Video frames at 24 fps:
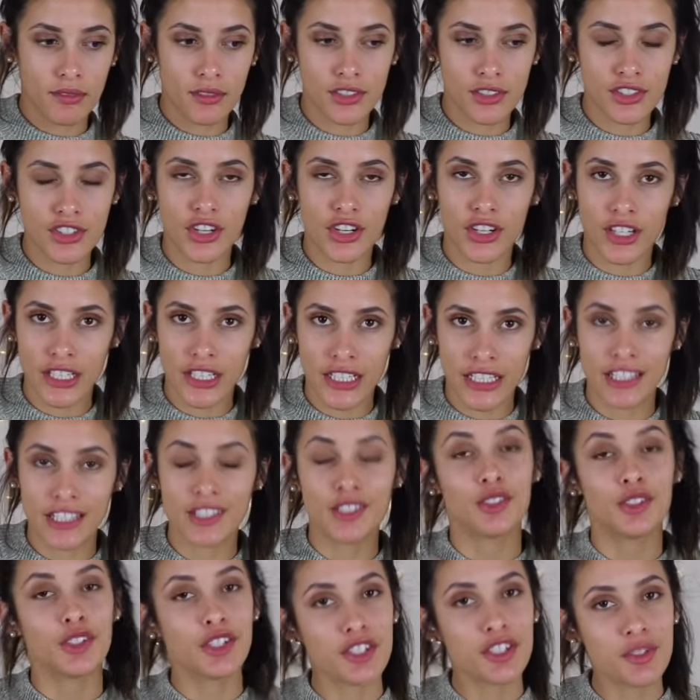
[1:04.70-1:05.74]
Sorry.
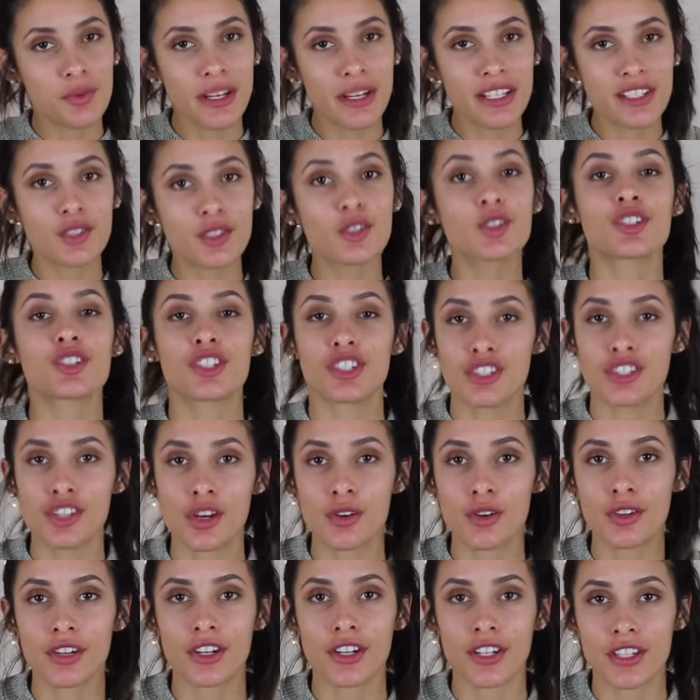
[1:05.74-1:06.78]
New Year's resolution,
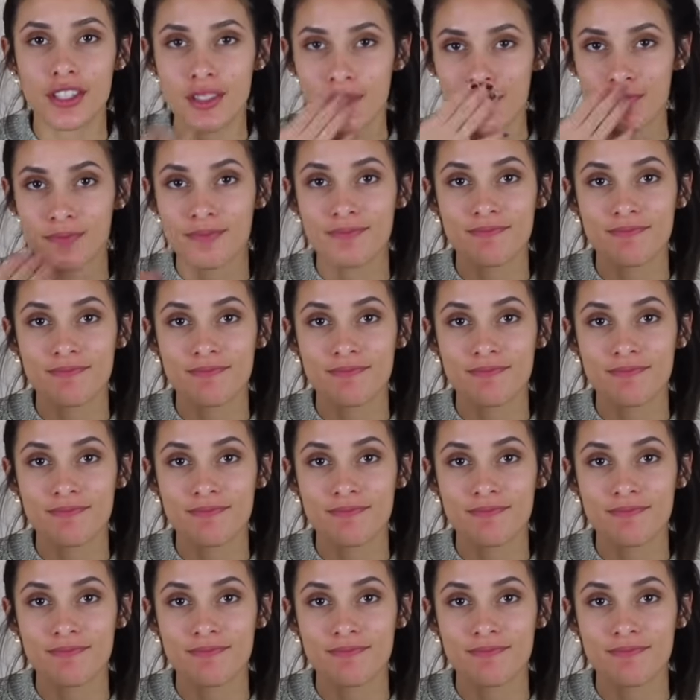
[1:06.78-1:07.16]
don't curse.